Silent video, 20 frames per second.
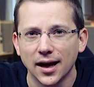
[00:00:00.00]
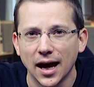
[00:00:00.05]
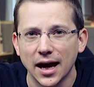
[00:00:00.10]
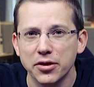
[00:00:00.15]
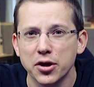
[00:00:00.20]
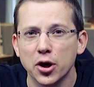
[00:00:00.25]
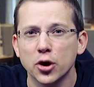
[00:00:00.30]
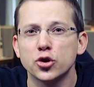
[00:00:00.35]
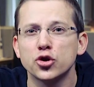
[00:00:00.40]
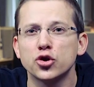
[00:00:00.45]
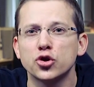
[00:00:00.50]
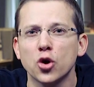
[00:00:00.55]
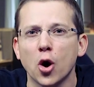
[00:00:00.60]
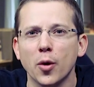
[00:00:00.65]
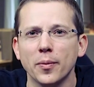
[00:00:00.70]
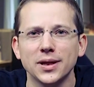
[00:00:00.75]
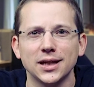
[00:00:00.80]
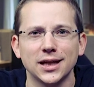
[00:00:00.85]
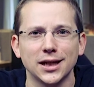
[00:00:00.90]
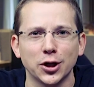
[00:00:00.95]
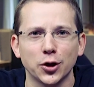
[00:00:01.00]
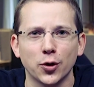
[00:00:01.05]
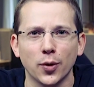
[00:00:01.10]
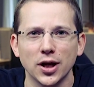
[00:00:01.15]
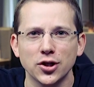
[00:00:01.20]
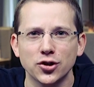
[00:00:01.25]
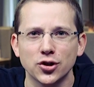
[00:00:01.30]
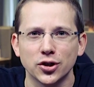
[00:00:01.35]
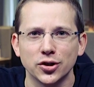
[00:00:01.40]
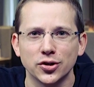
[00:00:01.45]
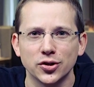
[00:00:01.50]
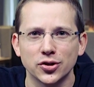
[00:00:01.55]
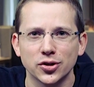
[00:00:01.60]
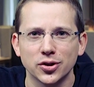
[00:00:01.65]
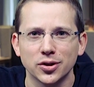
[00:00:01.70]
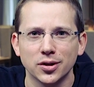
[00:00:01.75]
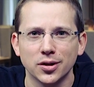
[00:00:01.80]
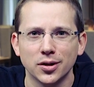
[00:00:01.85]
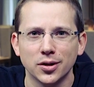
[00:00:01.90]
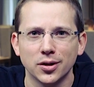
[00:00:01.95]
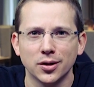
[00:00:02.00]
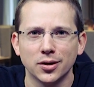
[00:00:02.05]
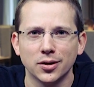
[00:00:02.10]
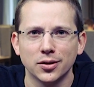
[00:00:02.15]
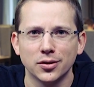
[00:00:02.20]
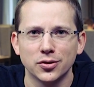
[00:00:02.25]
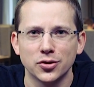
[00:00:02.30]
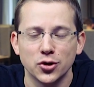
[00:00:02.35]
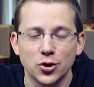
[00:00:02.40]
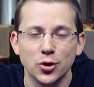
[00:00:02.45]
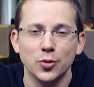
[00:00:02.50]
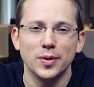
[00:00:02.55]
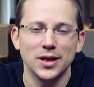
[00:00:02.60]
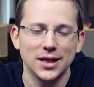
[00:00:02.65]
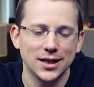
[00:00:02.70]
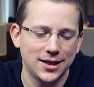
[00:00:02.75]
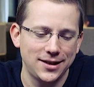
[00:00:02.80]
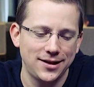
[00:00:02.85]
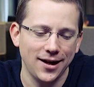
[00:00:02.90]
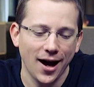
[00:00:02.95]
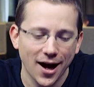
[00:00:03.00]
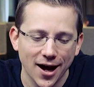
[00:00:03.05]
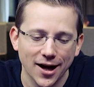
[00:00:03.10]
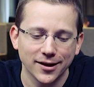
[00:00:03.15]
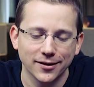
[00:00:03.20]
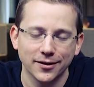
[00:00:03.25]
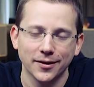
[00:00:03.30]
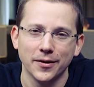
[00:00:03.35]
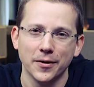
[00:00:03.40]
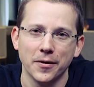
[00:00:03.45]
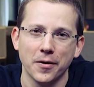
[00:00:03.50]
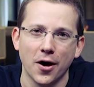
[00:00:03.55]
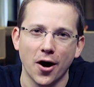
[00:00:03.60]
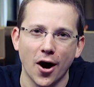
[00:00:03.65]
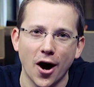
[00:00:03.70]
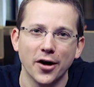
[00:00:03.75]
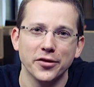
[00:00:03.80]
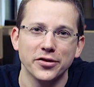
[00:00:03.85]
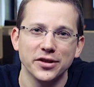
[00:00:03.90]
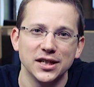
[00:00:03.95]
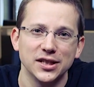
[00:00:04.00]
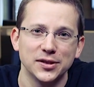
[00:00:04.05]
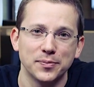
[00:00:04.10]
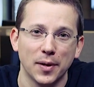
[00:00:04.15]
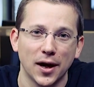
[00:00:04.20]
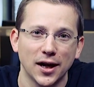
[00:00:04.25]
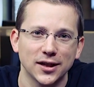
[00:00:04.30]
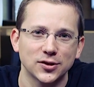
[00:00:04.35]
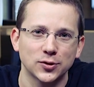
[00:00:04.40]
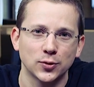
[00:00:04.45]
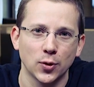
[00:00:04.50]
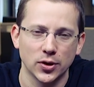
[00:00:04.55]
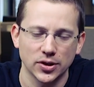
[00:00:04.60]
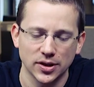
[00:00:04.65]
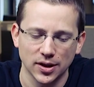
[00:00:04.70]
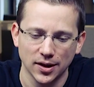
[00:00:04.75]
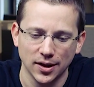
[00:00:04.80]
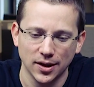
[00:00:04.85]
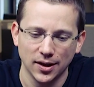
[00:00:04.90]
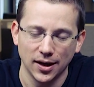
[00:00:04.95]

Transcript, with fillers: And there are so many integrations to be done on these bot stores.